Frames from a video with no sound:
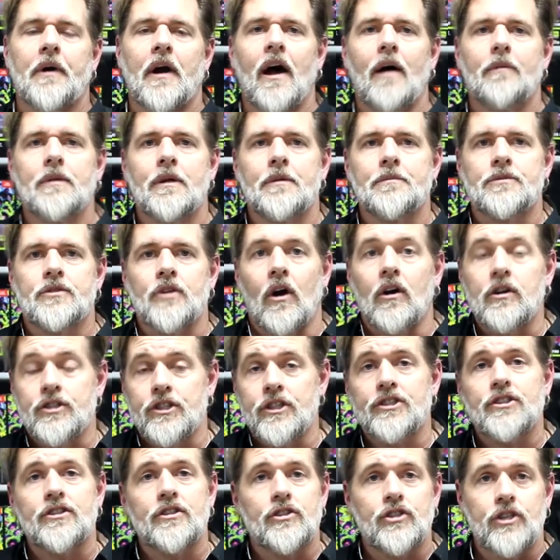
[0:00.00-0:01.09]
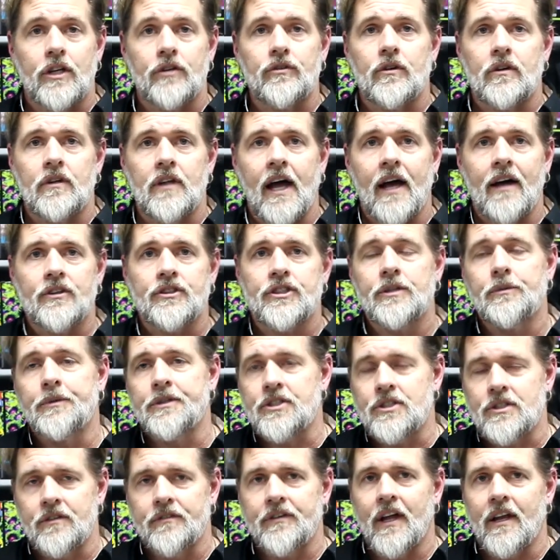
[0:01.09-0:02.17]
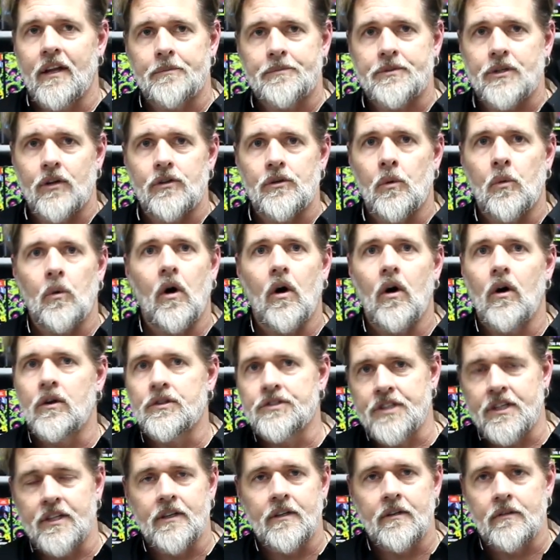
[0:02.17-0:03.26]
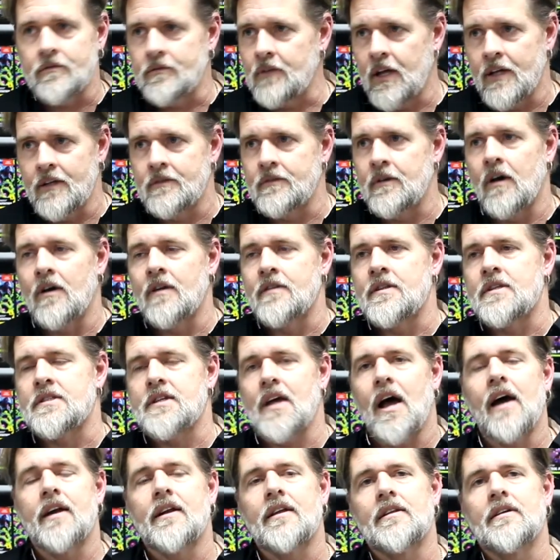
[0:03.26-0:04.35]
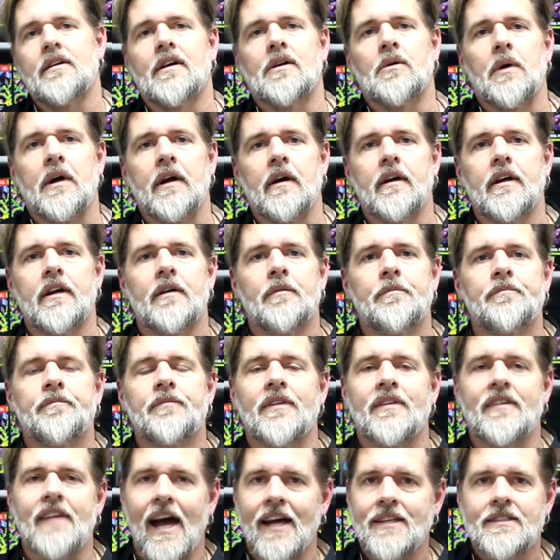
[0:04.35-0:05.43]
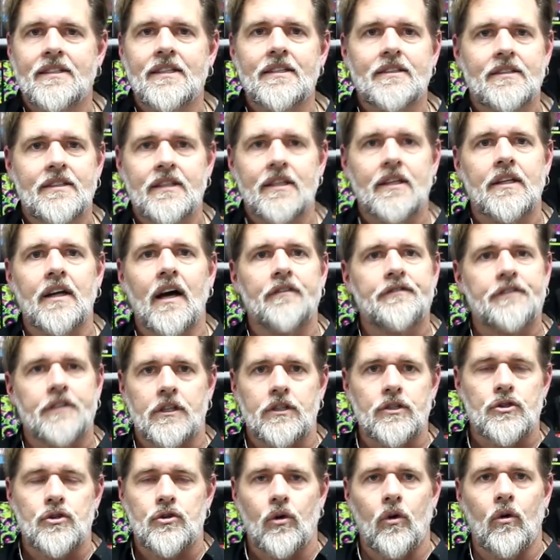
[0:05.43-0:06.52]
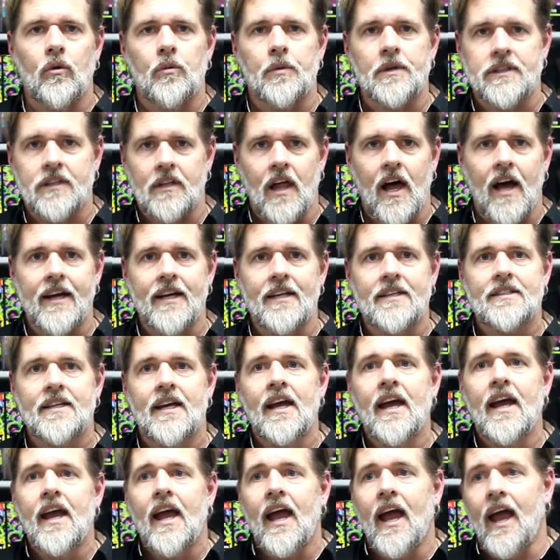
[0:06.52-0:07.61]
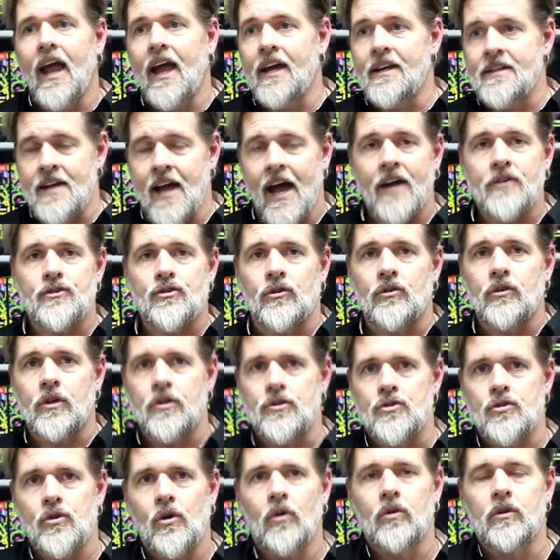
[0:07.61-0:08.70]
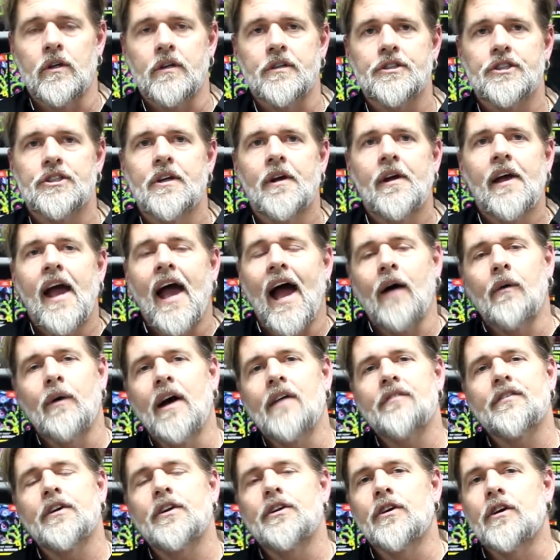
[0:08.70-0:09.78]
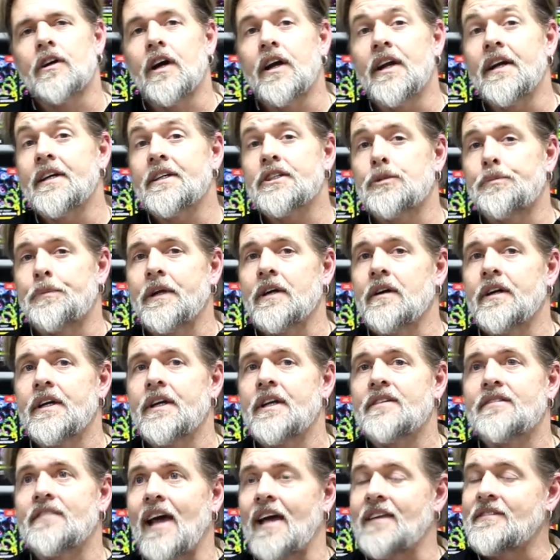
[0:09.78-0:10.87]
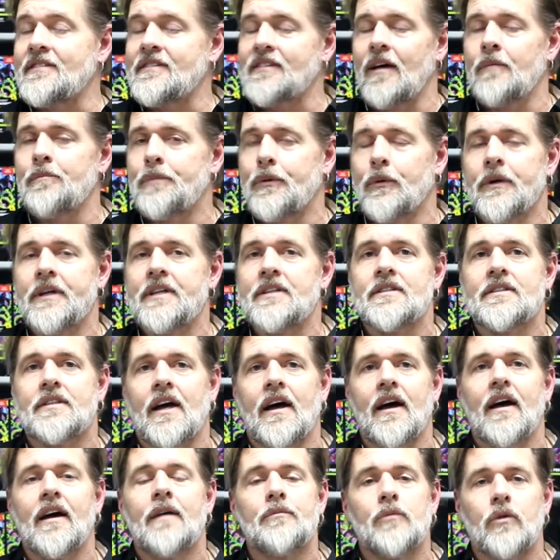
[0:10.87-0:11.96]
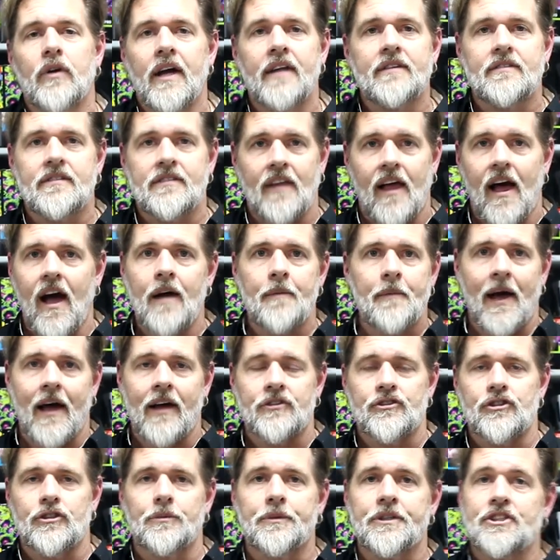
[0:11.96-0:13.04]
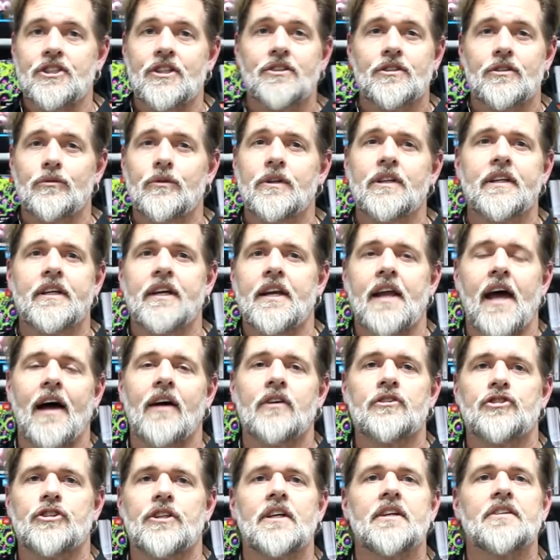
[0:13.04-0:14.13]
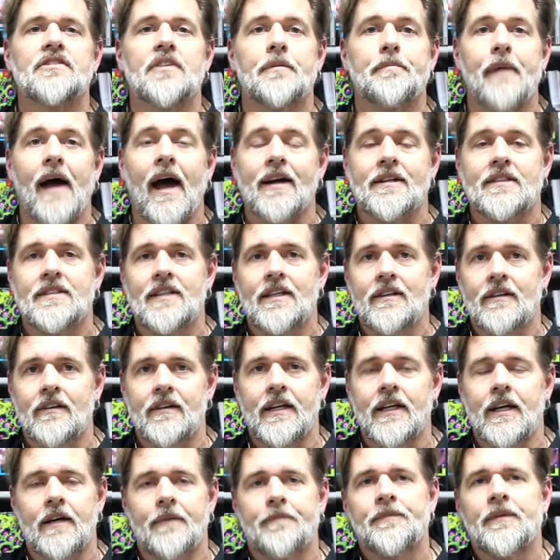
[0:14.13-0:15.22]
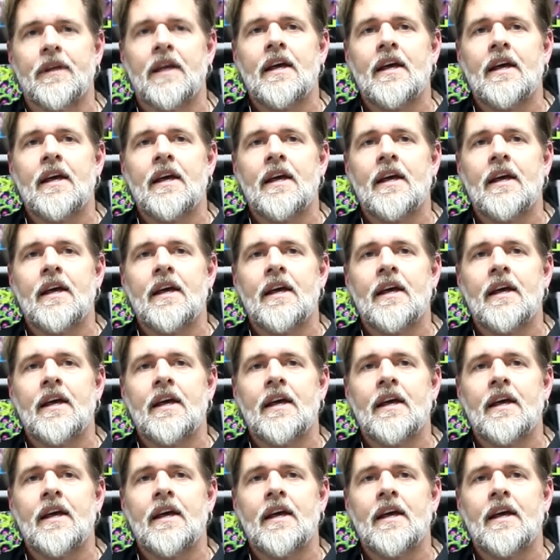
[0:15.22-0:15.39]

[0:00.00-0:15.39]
problems are just the general algae, which develops on the walls and, uh, and on the side of the aquarium. That's easy enough to control with light and natural controllers. However, you're going to experience at some point in time red slime algae, which isn't really an algae, it's a bacteria.